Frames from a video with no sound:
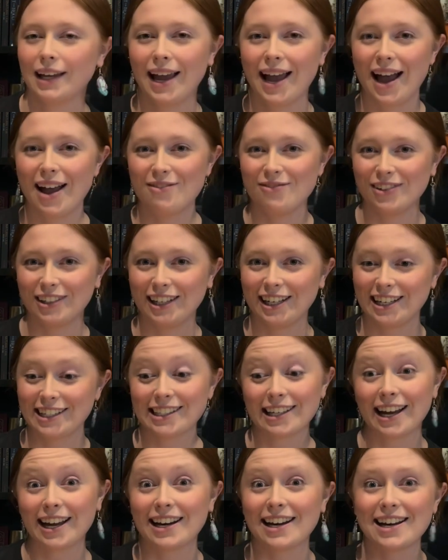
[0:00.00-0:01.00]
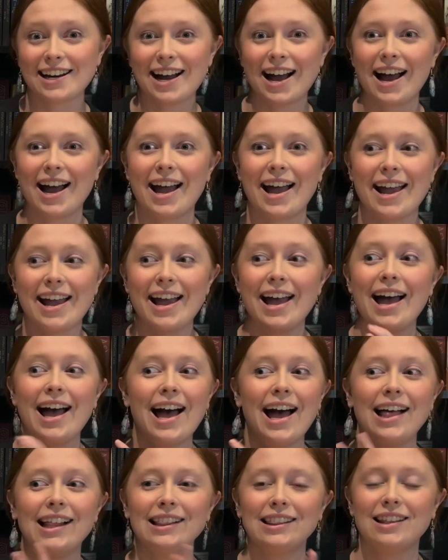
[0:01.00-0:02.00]
I'm really excited. I
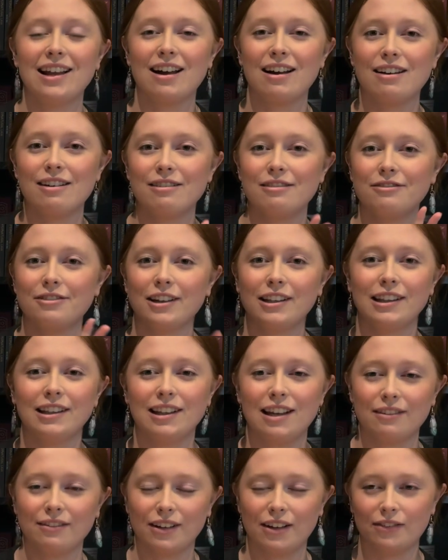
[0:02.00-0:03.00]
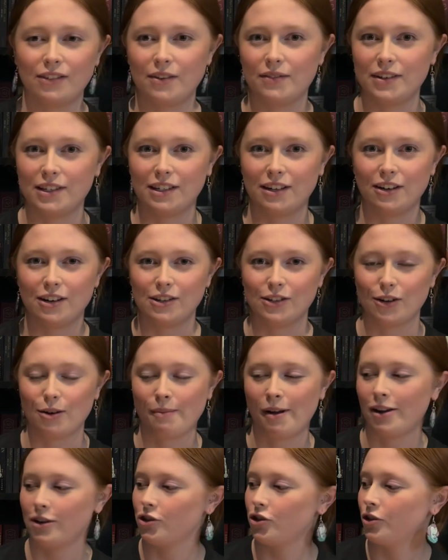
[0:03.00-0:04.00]
love this series so
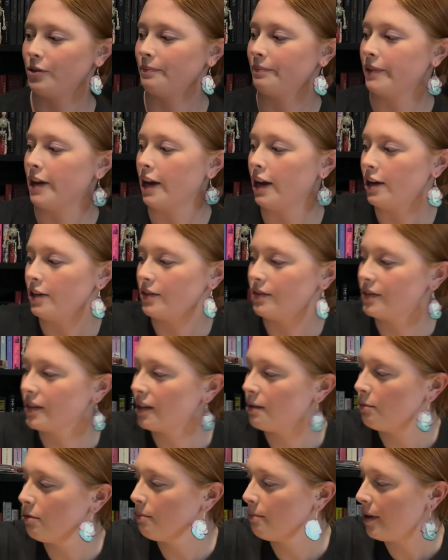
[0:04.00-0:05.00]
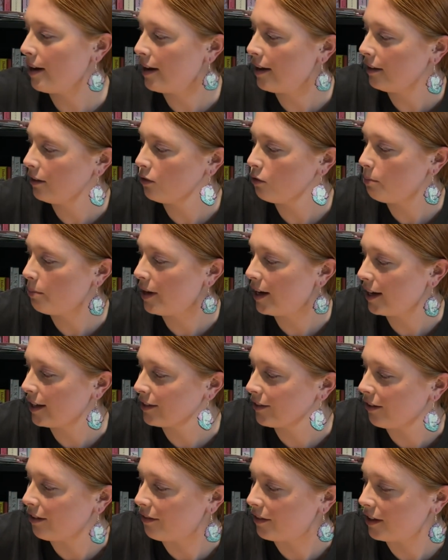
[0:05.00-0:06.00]
much. So I'm just going to put my little
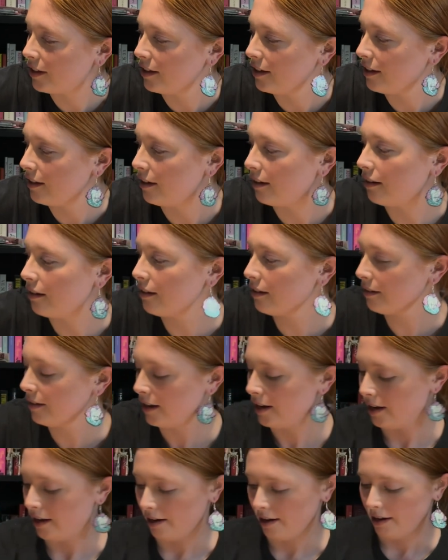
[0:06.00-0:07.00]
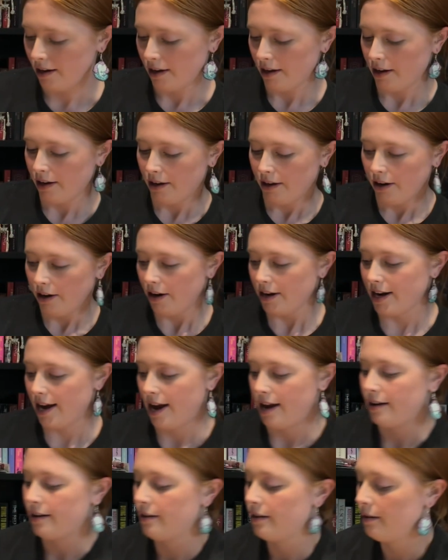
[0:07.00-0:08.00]
picks over here.
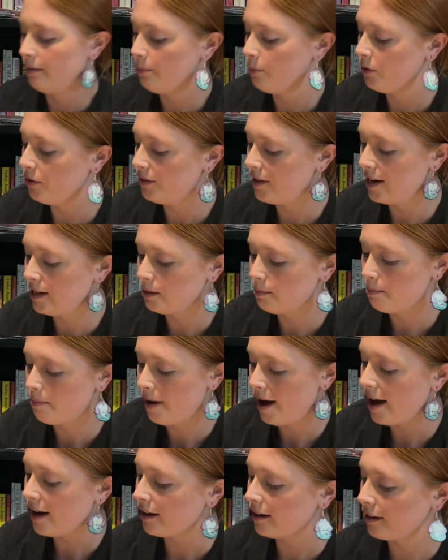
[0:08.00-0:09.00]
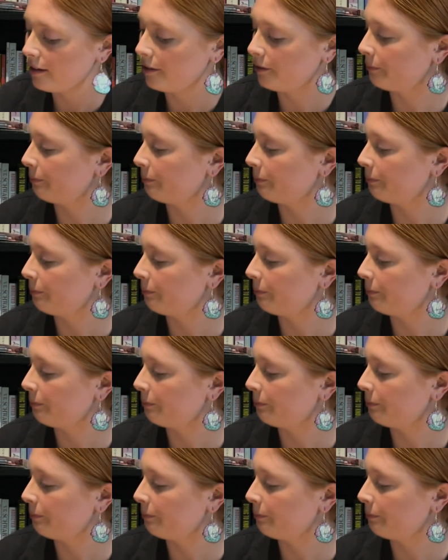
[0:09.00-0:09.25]
Okay, I'll put these back.